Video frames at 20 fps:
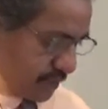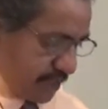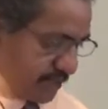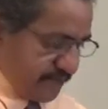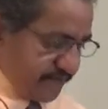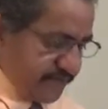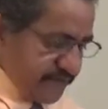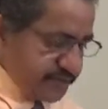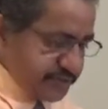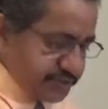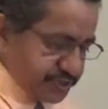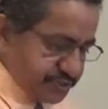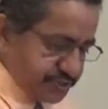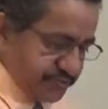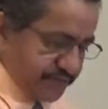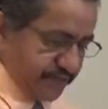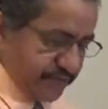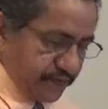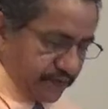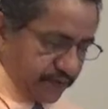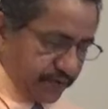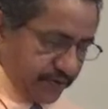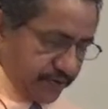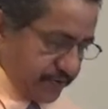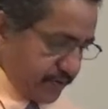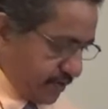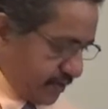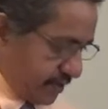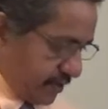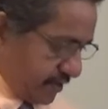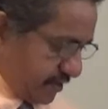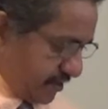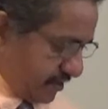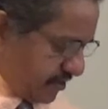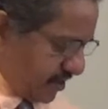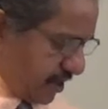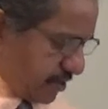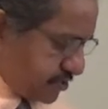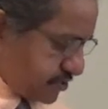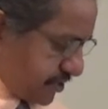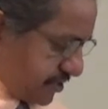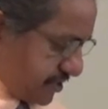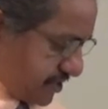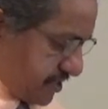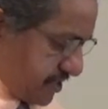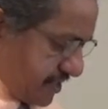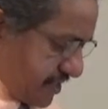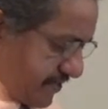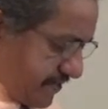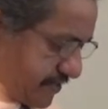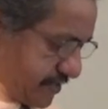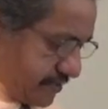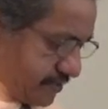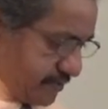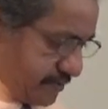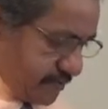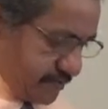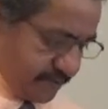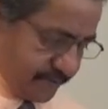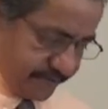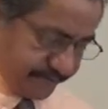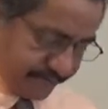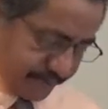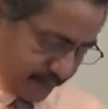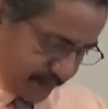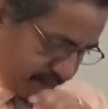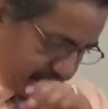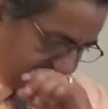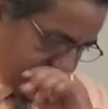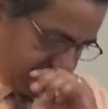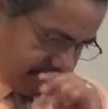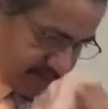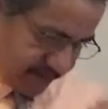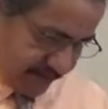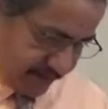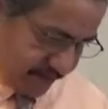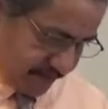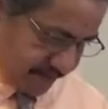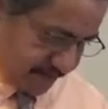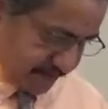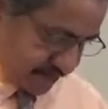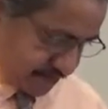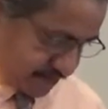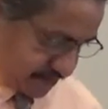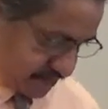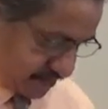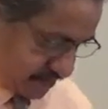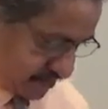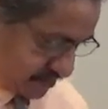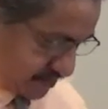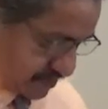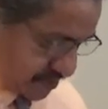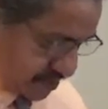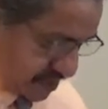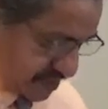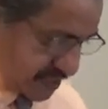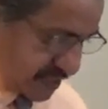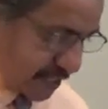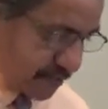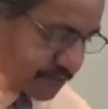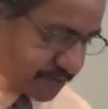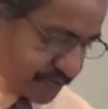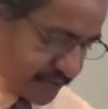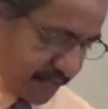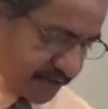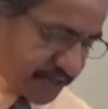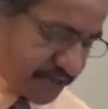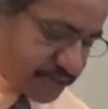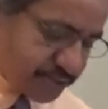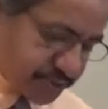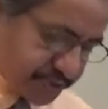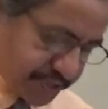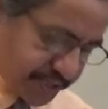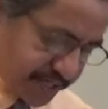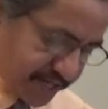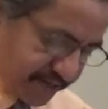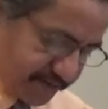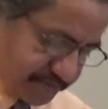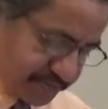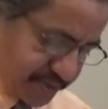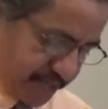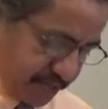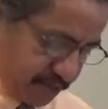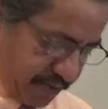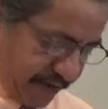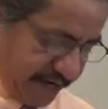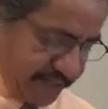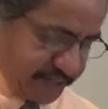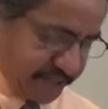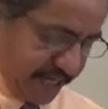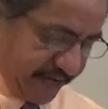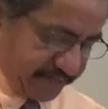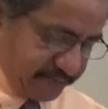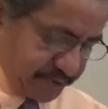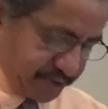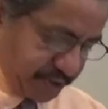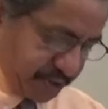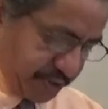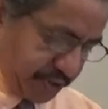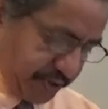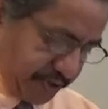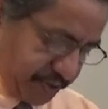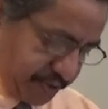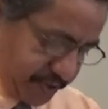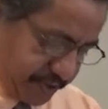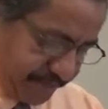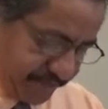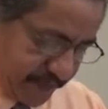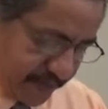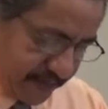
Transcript: Ephesians 4, uh, I'll, I'll start in 11. Um, it says, now, now these are the gifts that Christ gave to the church.